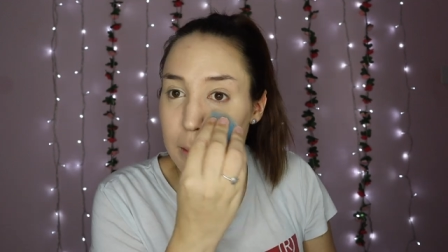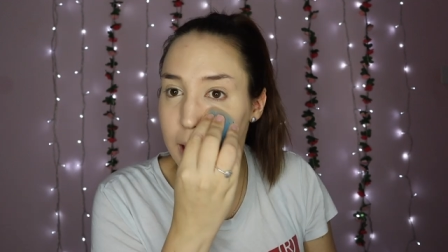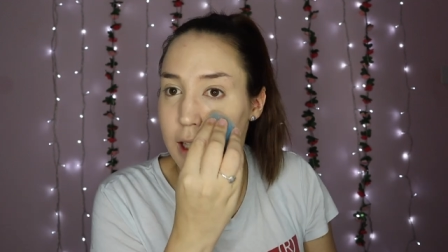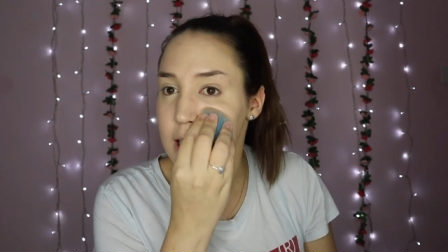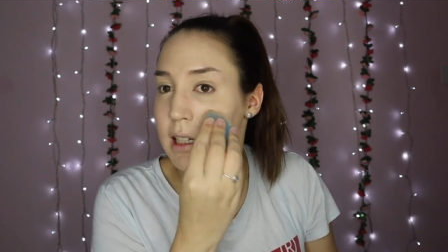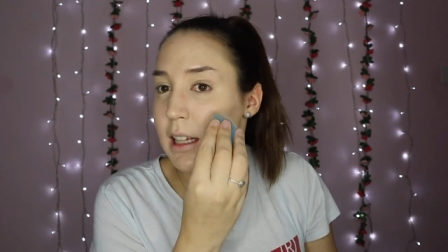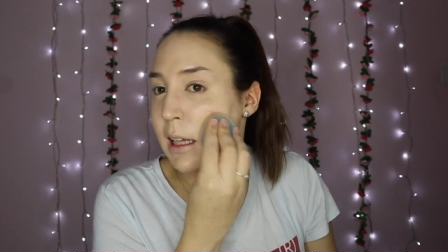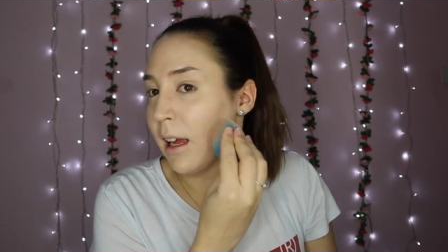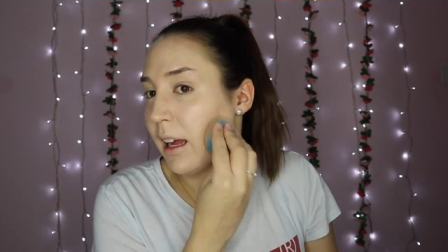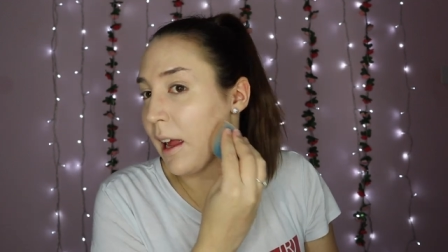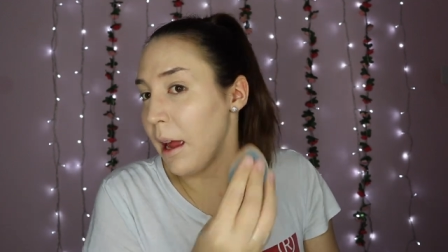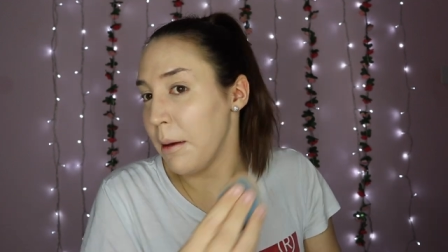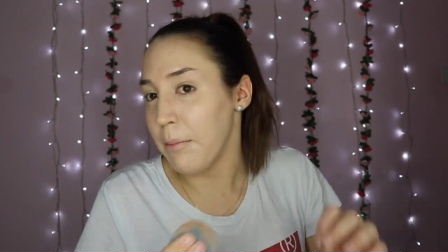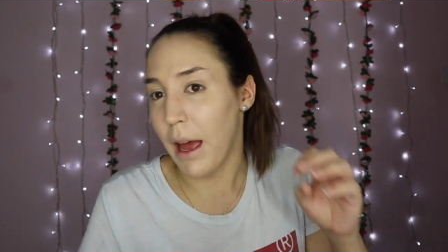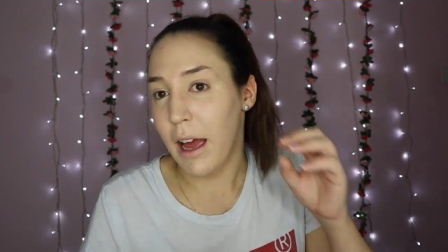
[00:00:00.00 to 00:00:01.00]
Basically I
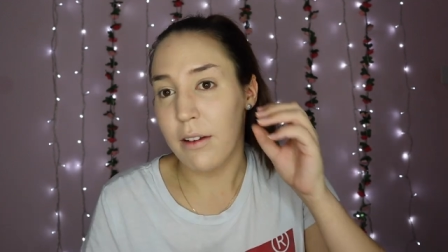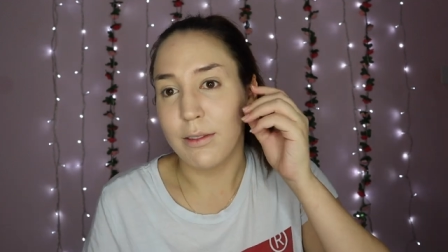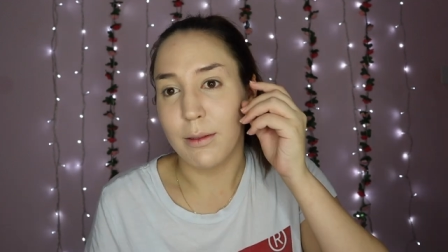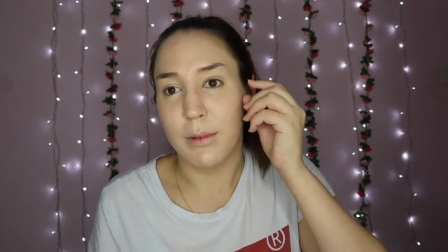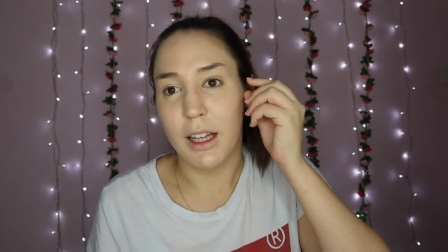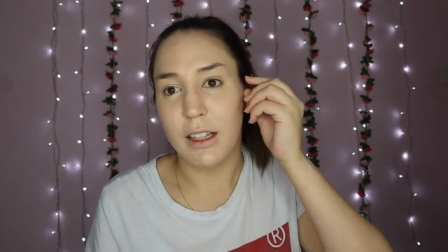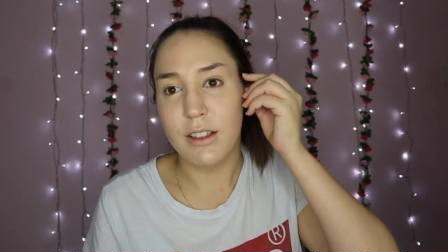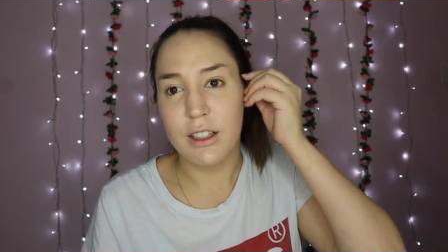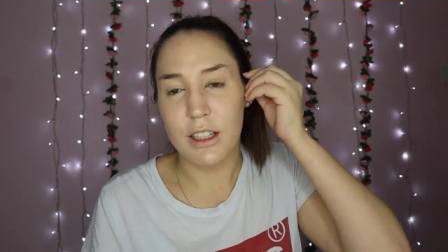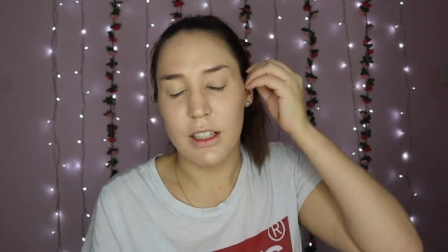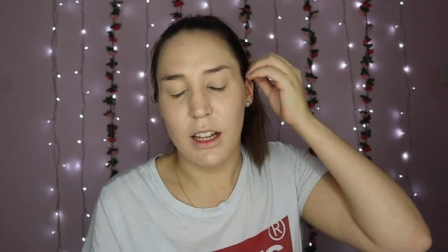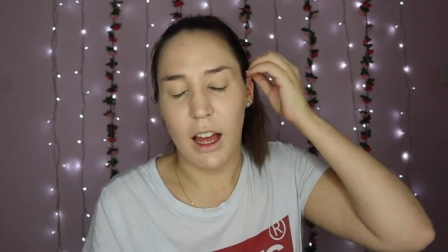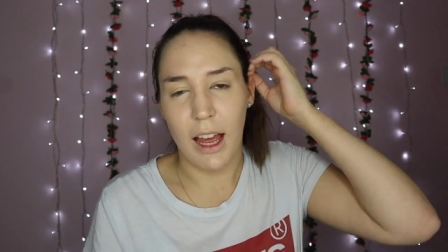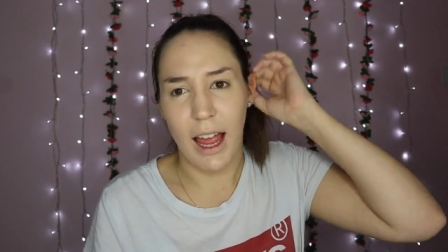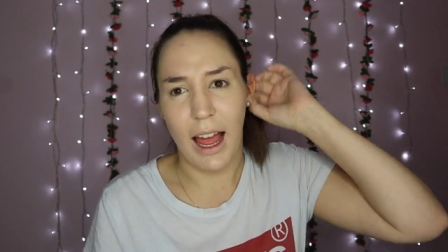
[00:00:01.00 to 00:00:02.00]
came back from
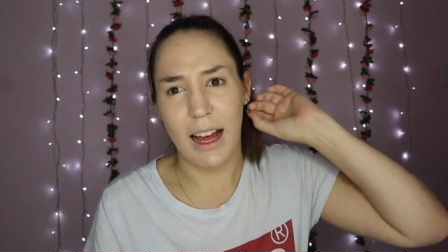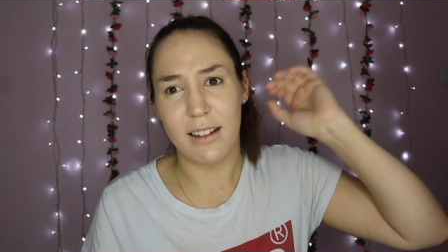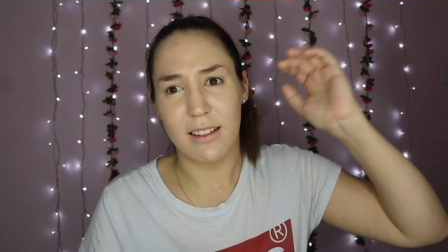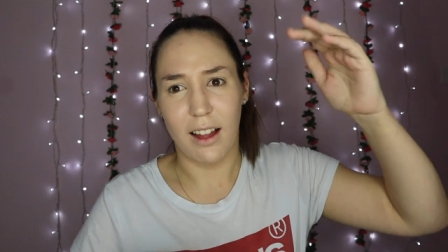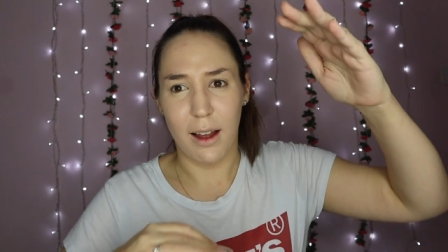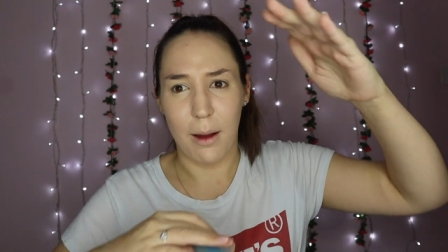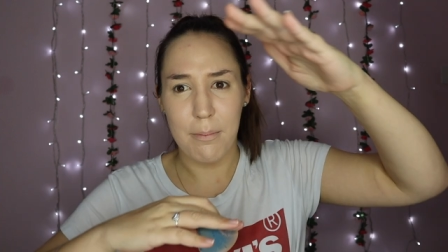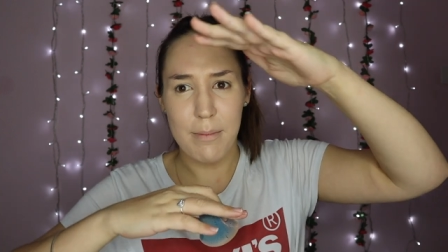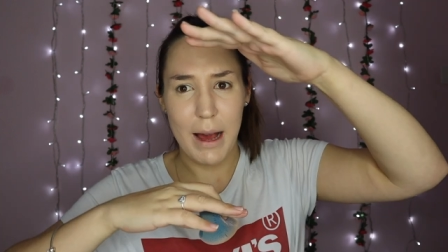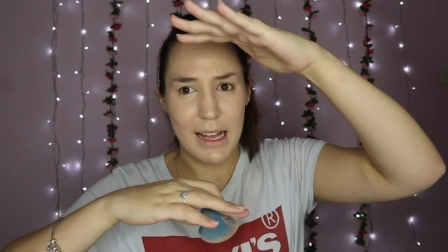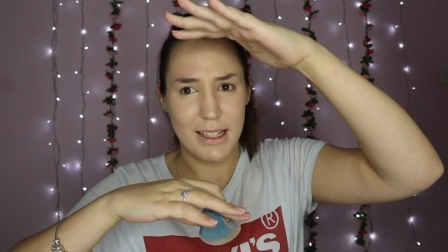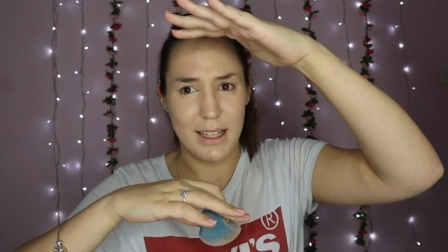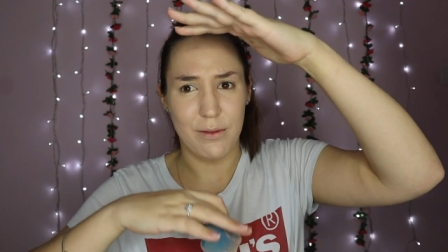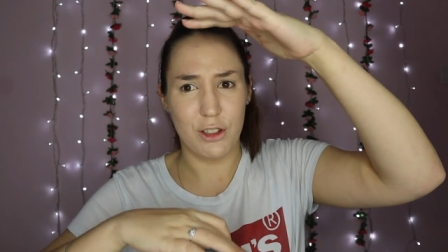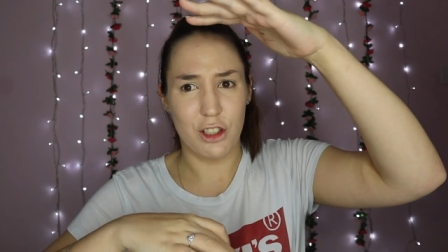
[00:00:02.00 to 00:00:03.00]
London, I had like a
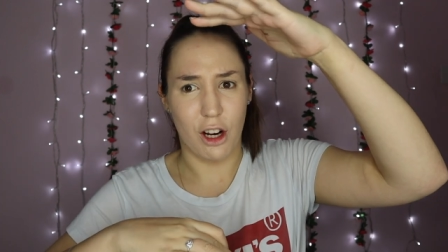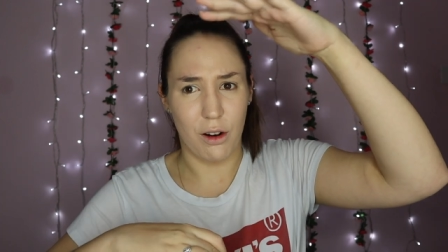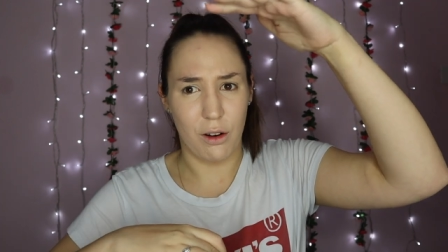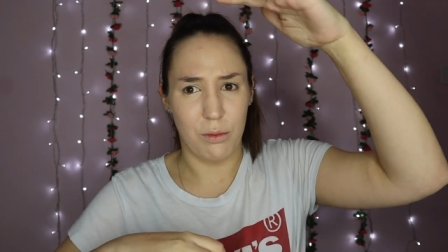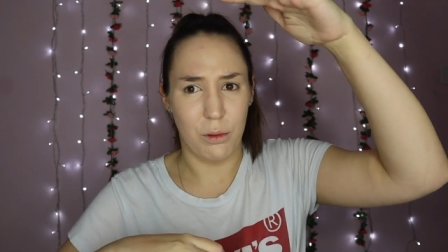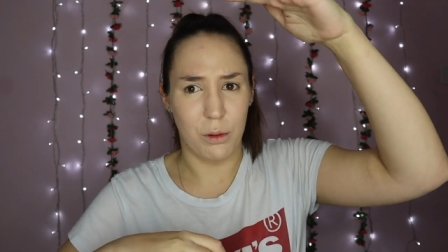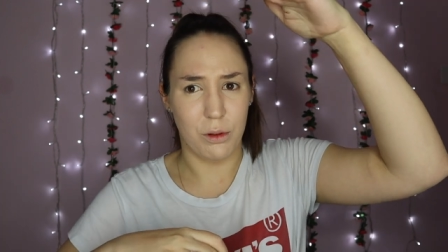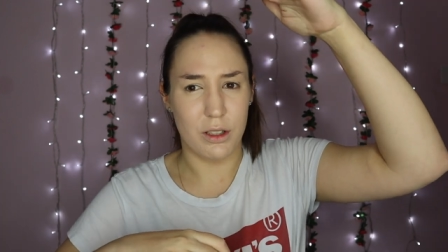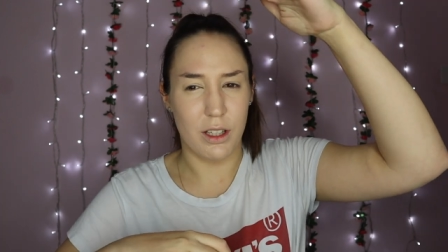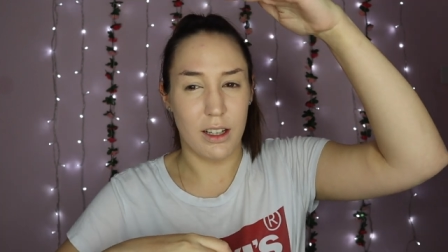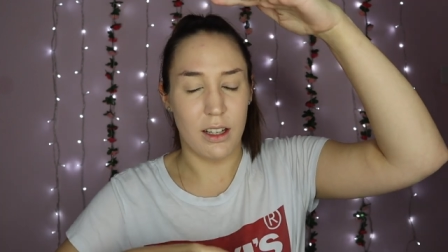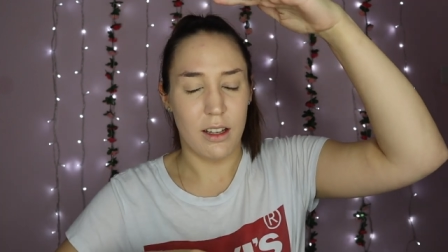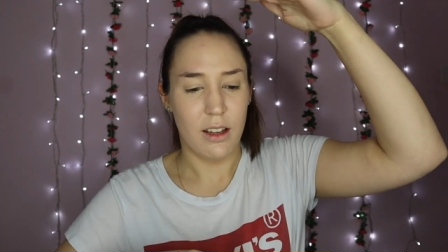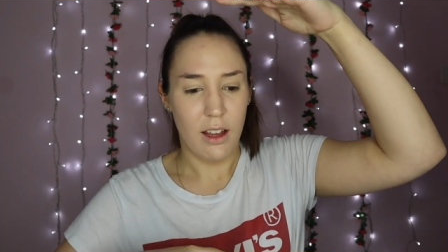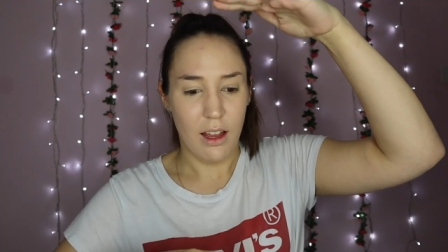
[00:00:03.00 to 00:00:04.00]
massive jug of water